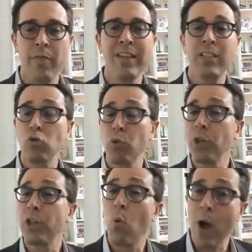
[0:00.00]
this is
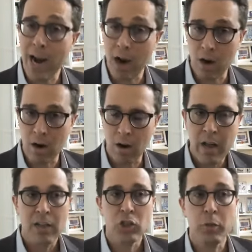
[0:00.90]
really where
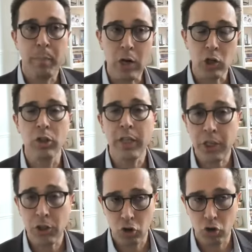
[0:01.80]
special
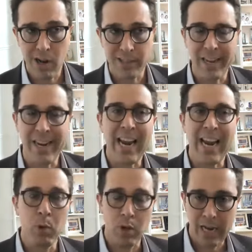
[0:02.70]
needs trusts and
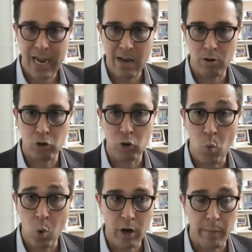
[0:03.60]
able accounts
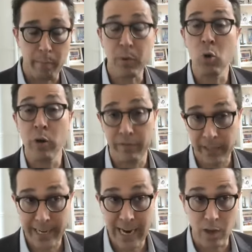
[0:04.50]
work beautifully
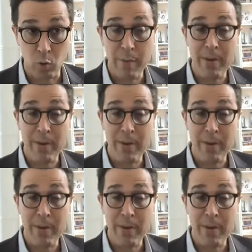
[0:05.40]
together, right?